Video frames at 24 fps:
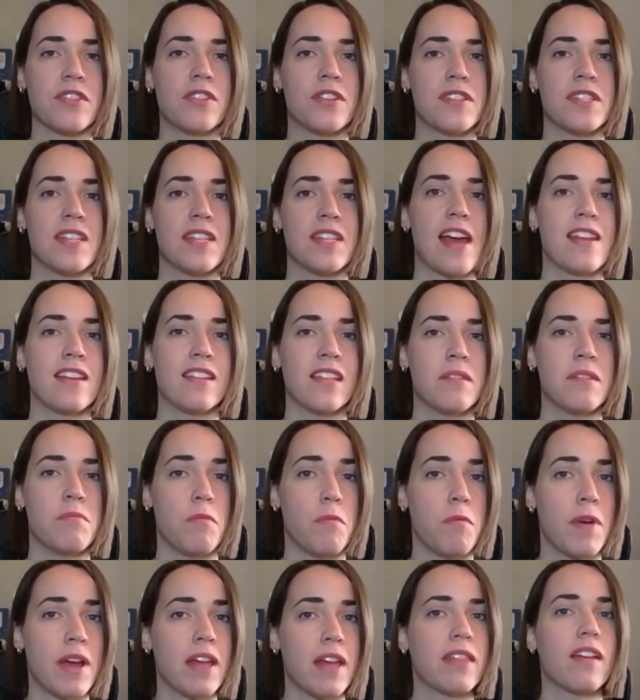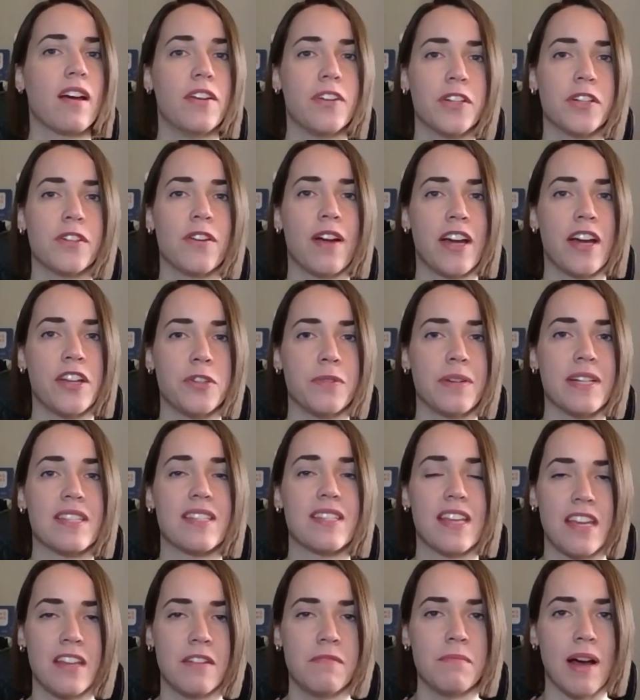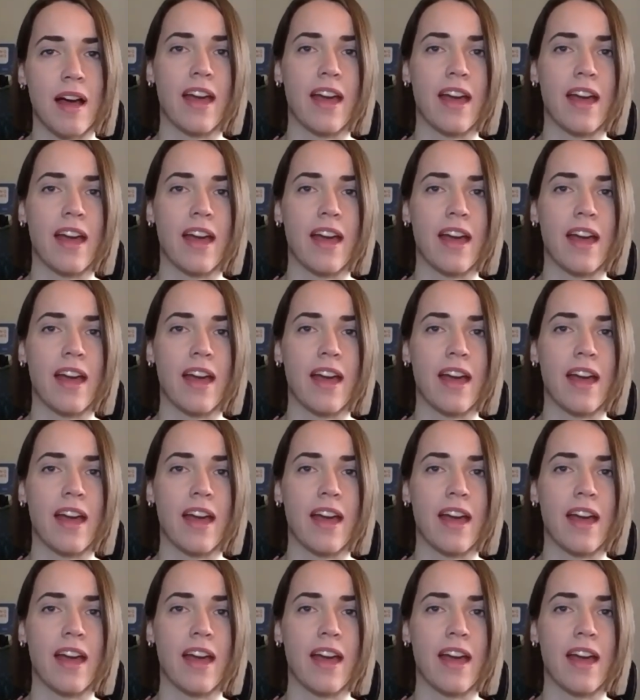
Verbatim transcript: are designing them with undergraduates in mind,